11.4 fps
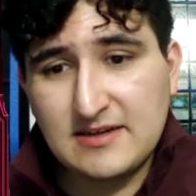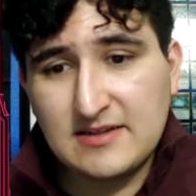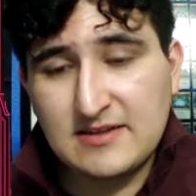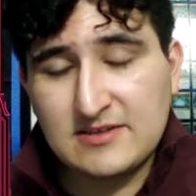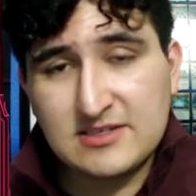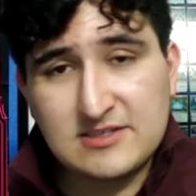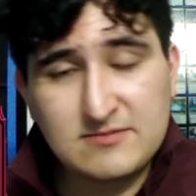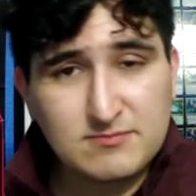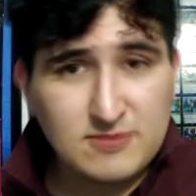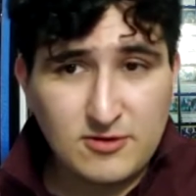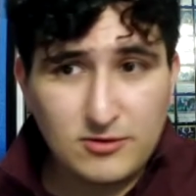they're just
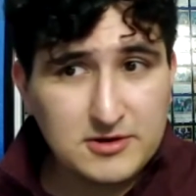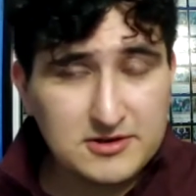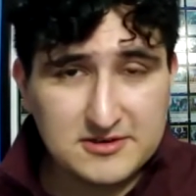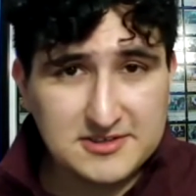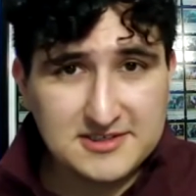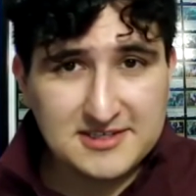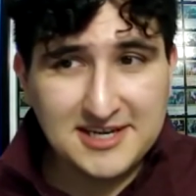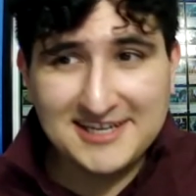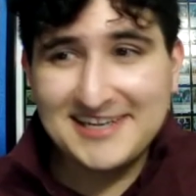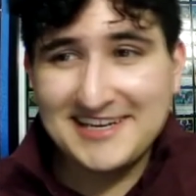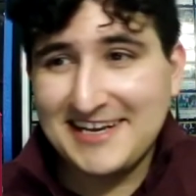lawyers.
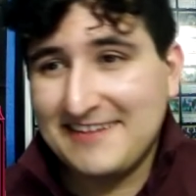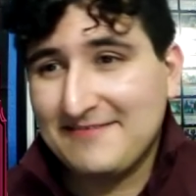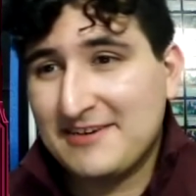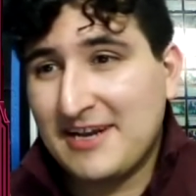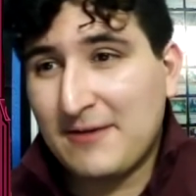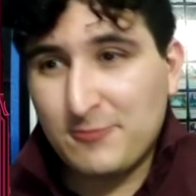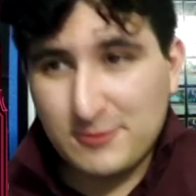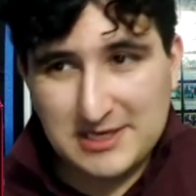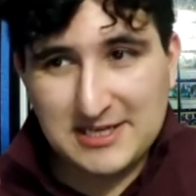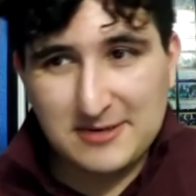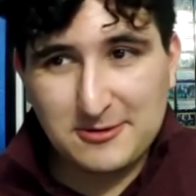They're not
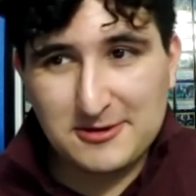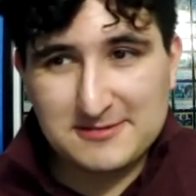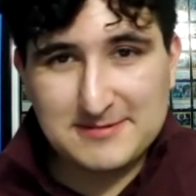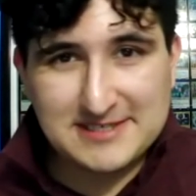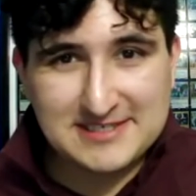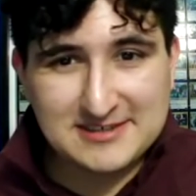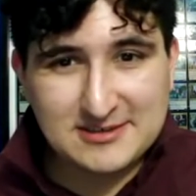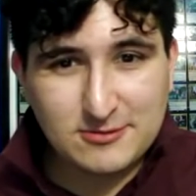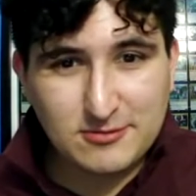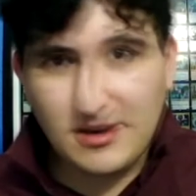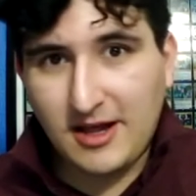really lawyers because there's
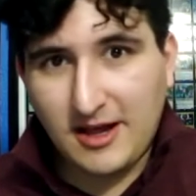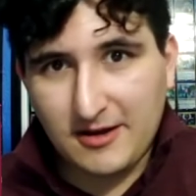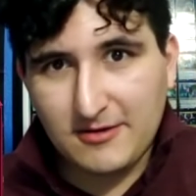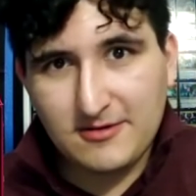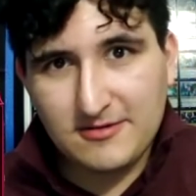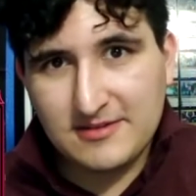no law.